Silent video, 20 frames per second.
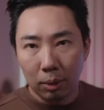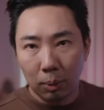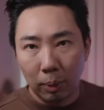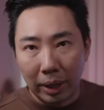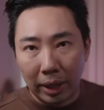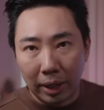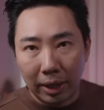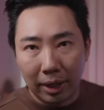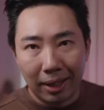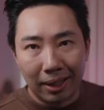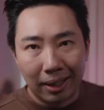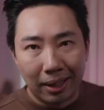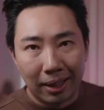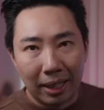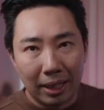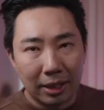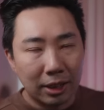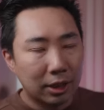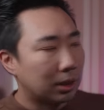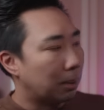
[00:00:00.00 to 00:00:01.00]
with
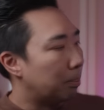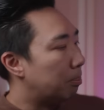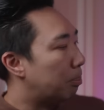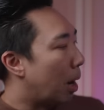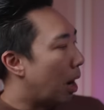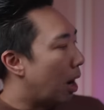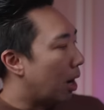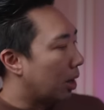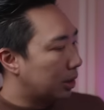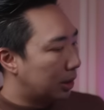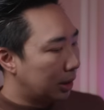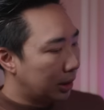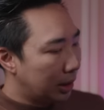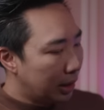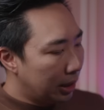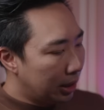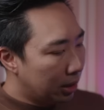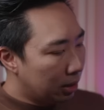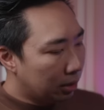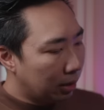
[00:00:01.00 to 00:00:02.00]
this box
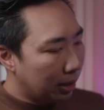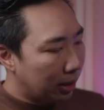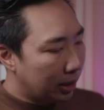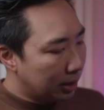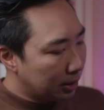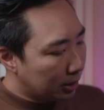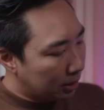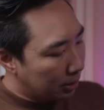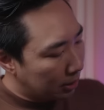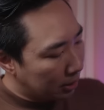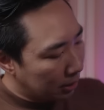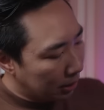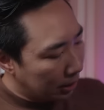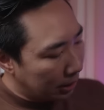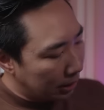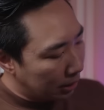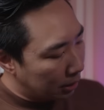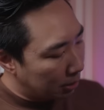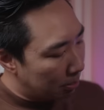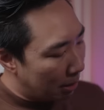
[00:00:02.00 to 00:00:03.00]
here. This
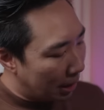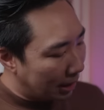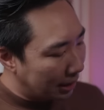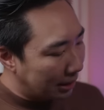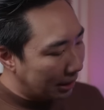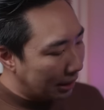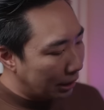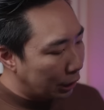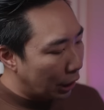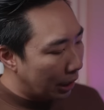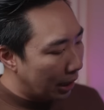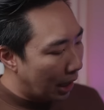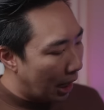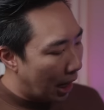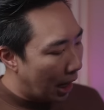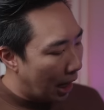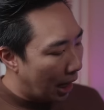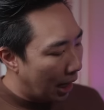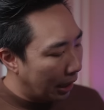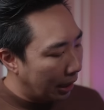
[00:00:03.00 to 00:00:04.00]
is my
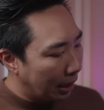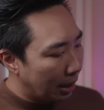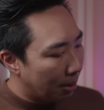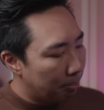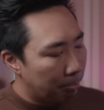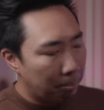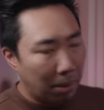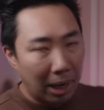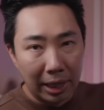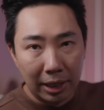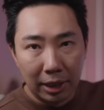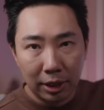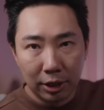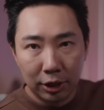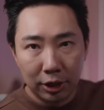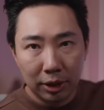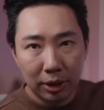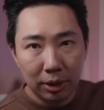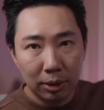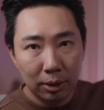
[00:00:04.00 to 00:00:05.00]
DJI Mic
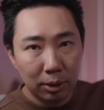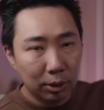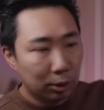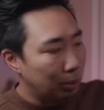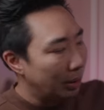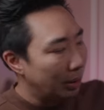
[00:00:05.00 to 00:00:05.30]
2s.